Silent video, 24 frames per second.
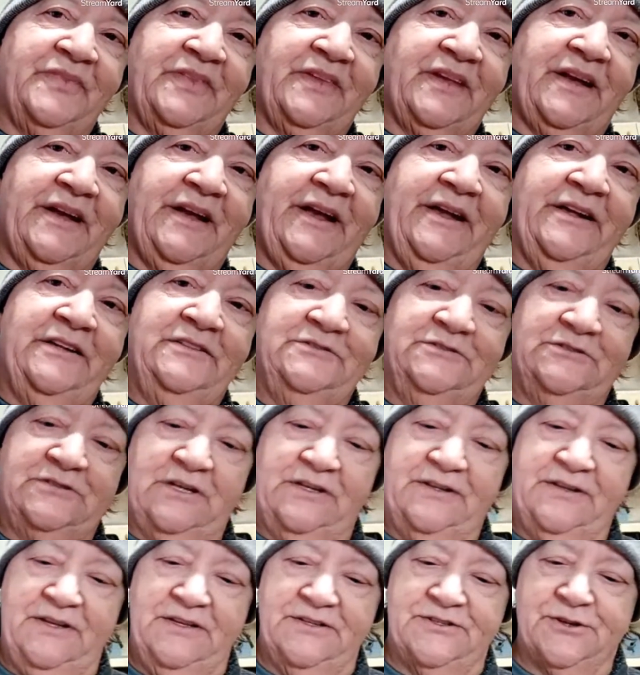Okay,
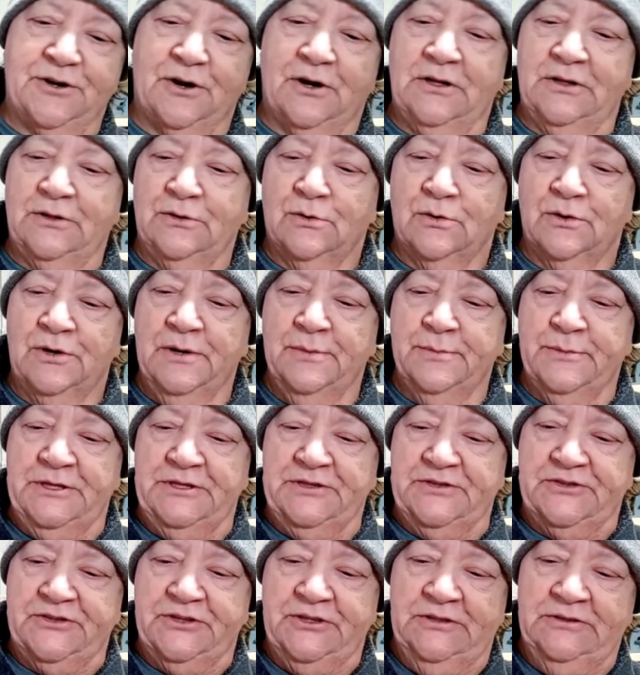and these are all
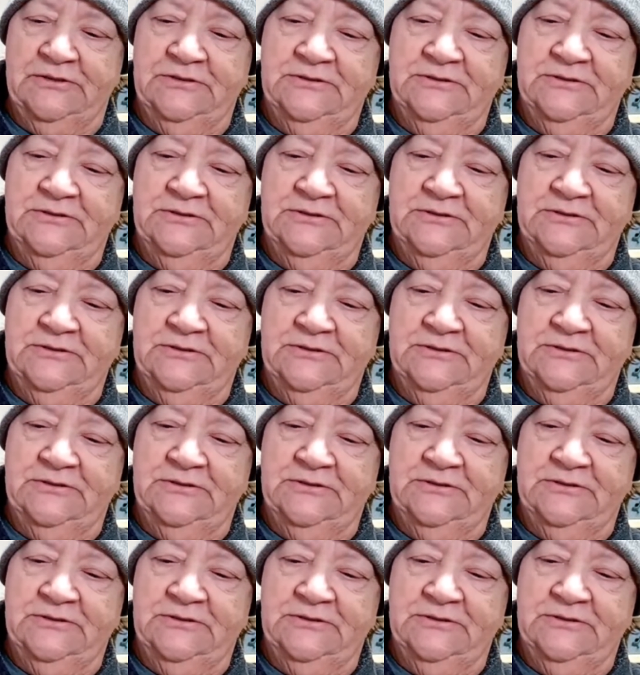ornaments.